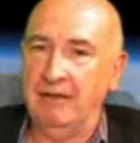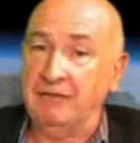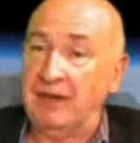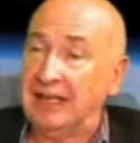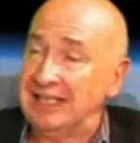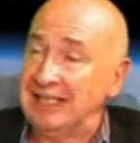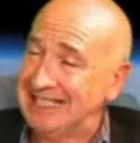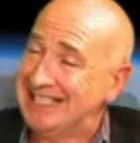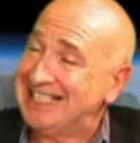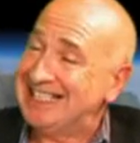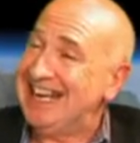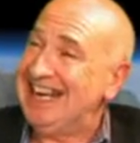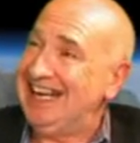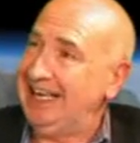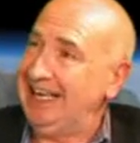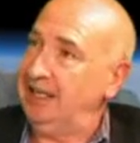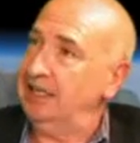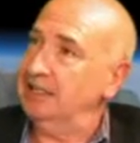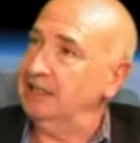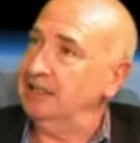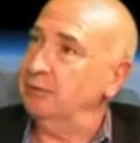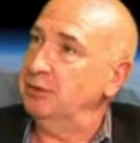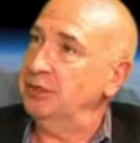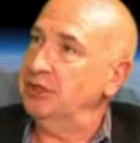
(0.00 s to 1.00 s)
I felt
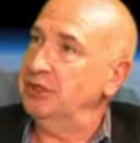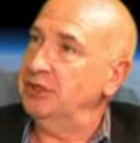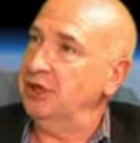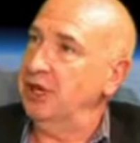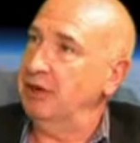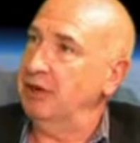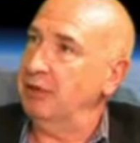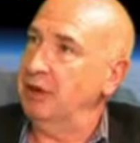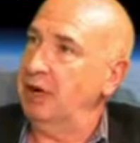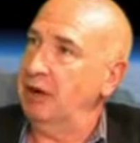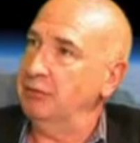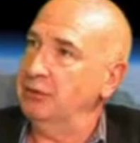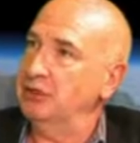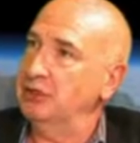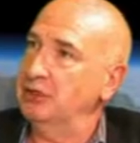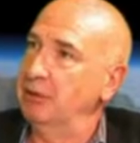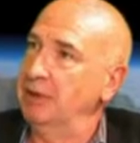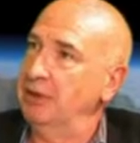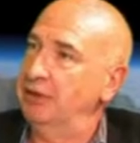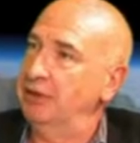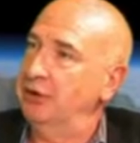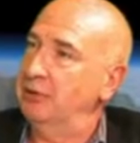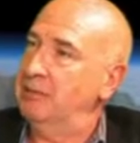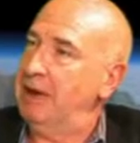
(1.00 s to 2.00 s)
sick as I
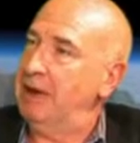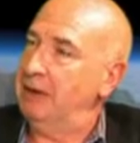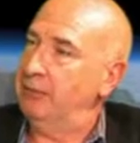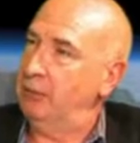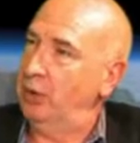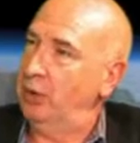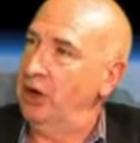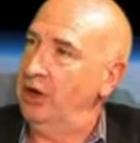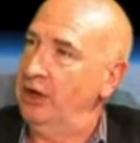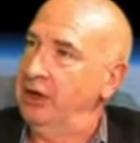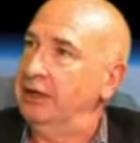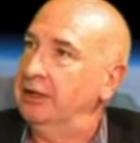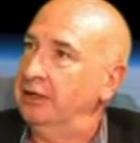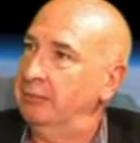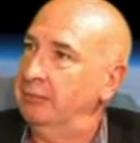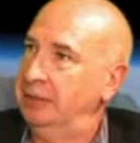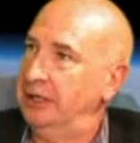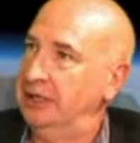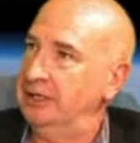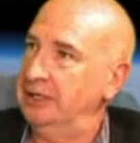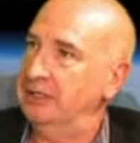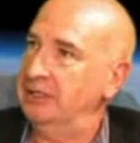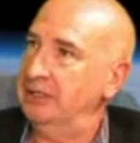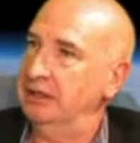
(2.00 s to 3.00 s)
was going through my work
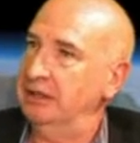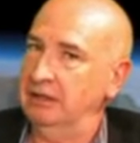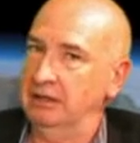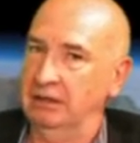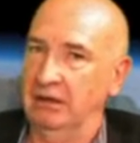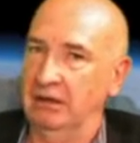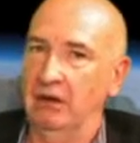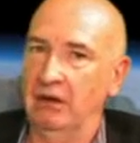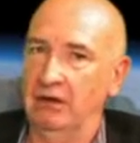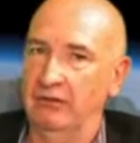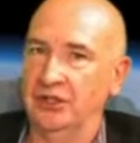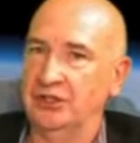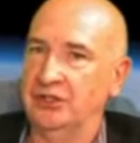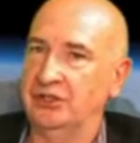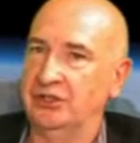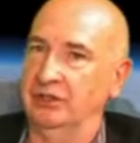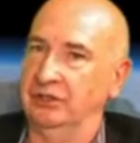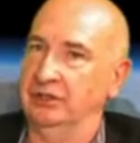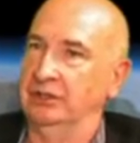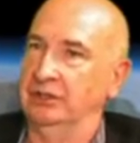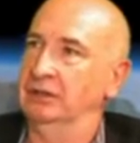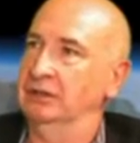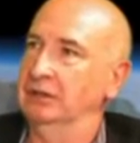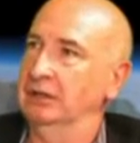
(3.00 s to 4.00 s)
because all of a
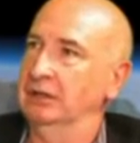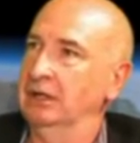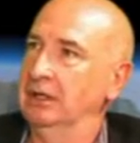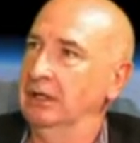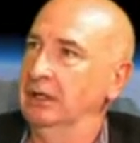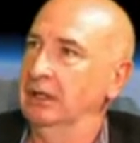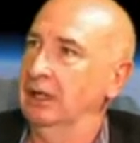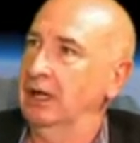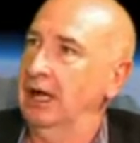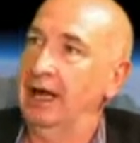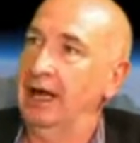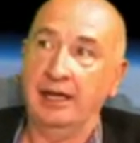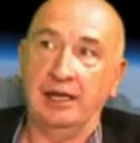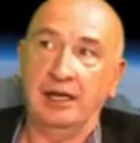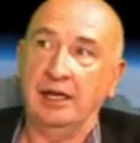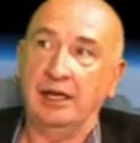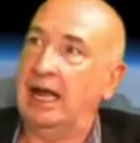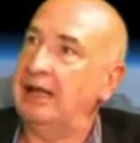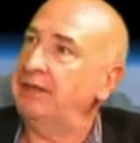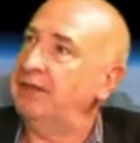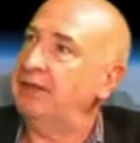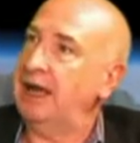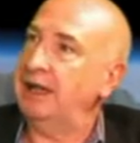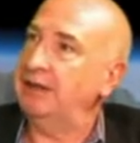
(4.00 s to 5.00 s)
sudden I'd
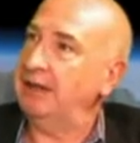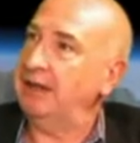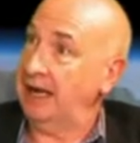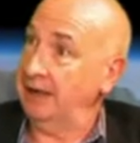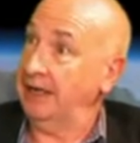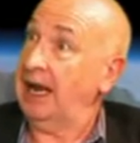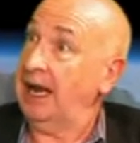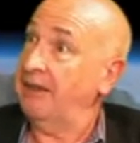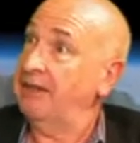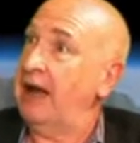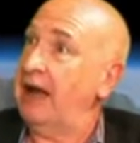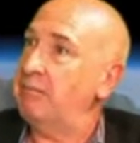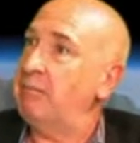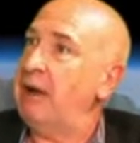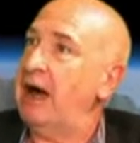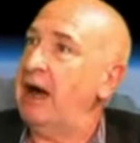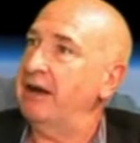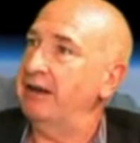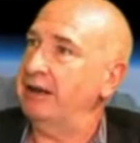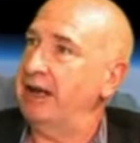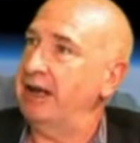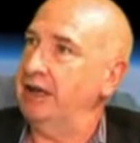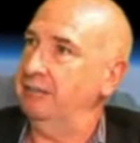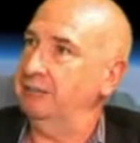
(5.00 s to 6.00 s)
had
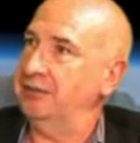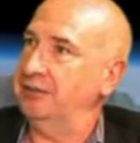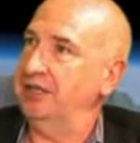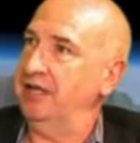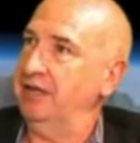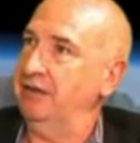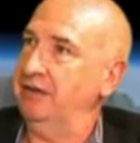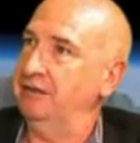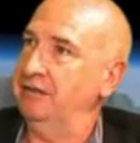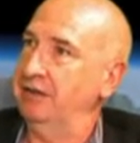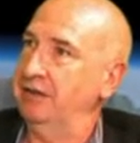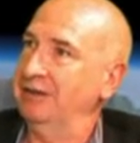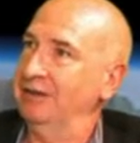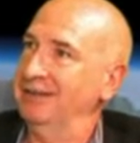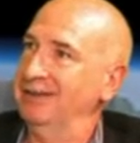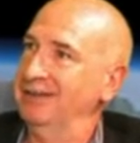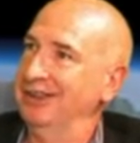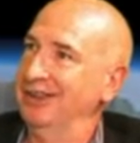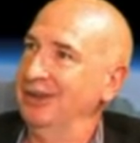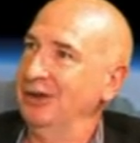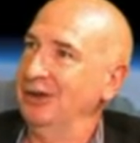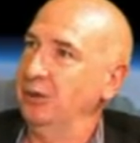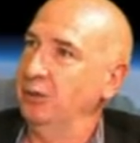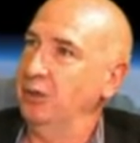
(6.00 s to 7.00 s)
that paradigm shift
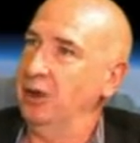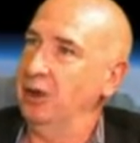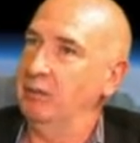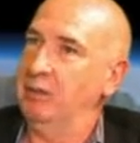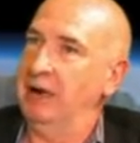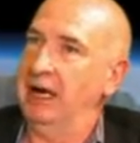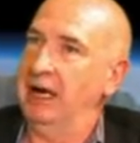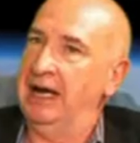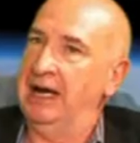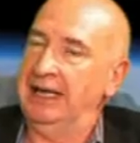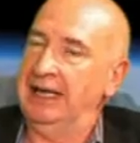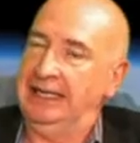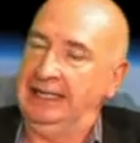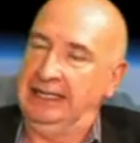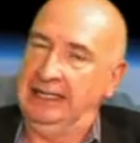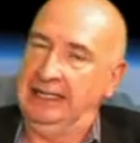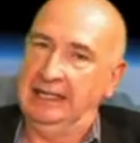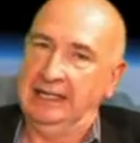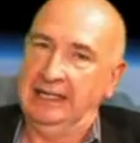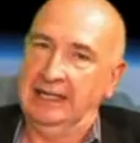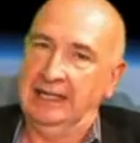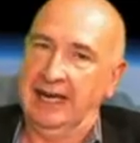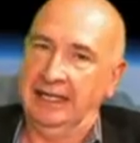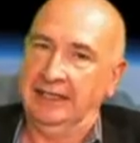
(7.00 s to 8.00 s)

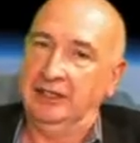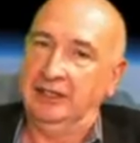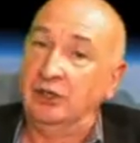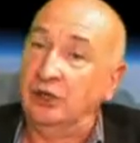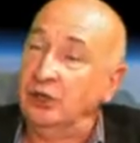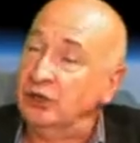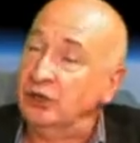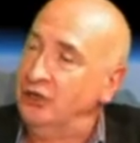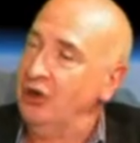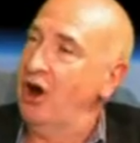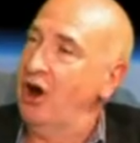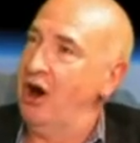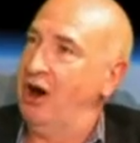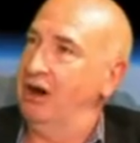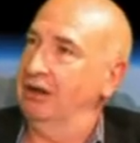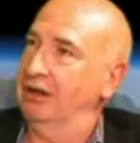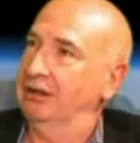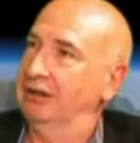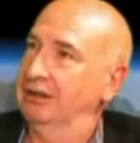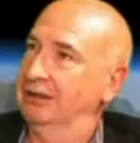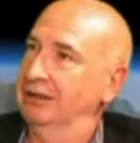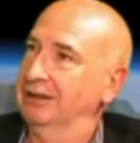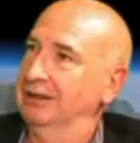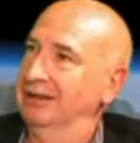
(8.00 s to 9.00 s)
whereby I could
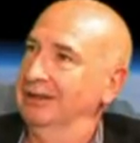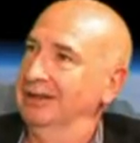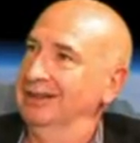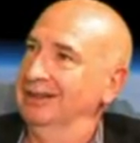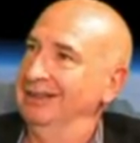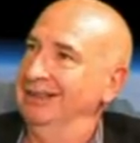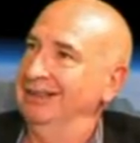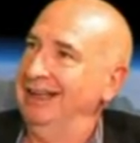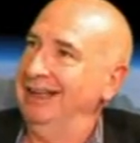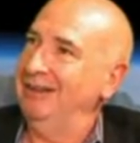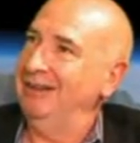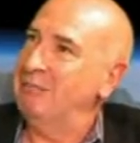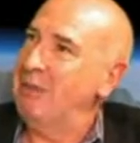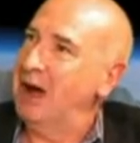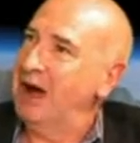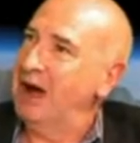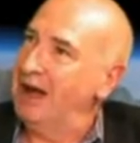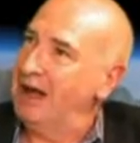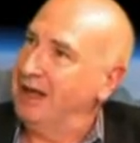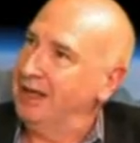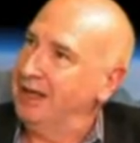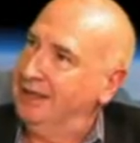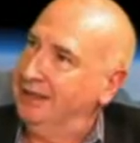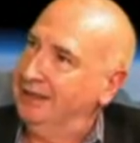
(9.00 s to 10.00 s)
not, in
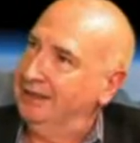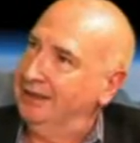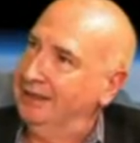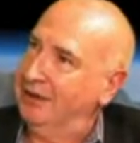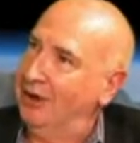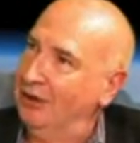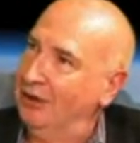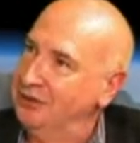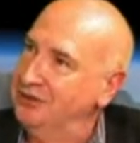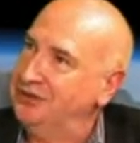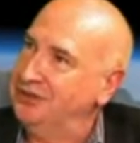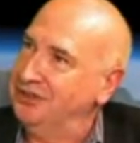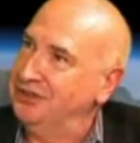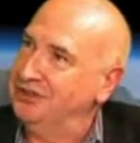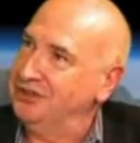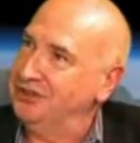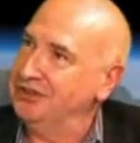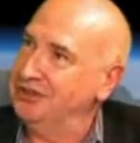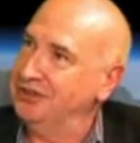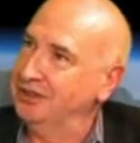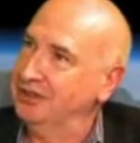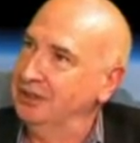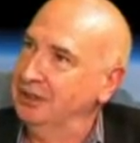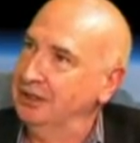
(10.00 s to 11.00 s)
my
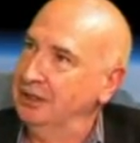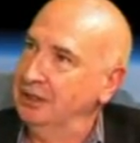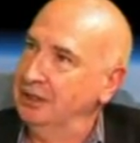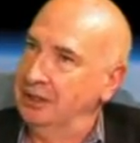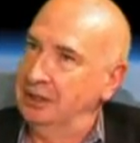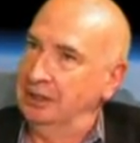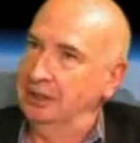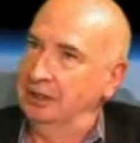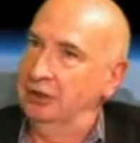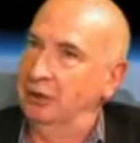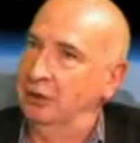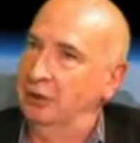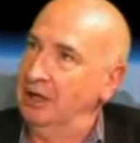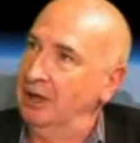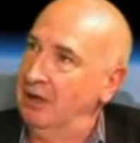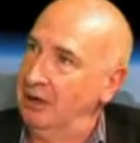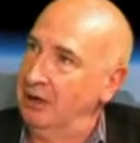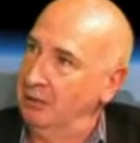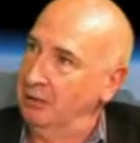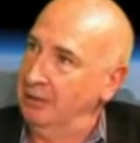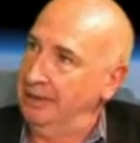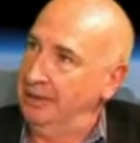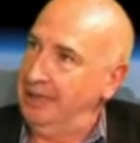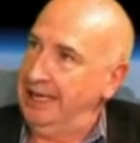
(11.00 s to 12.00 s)
conscience, go
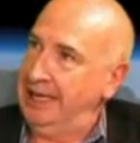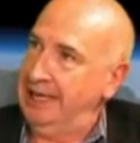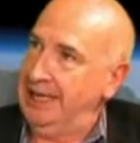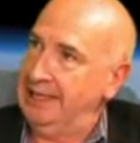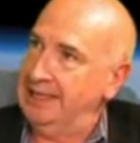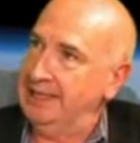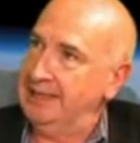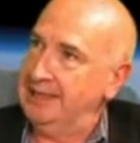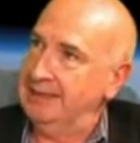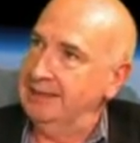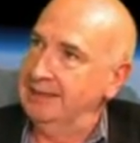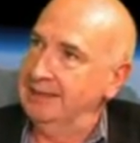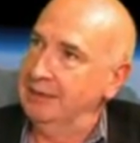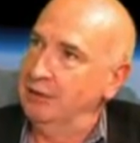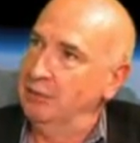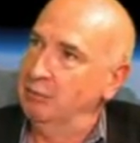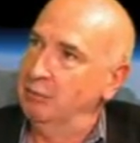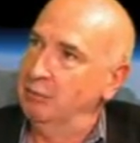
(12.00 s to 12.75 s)
along with this.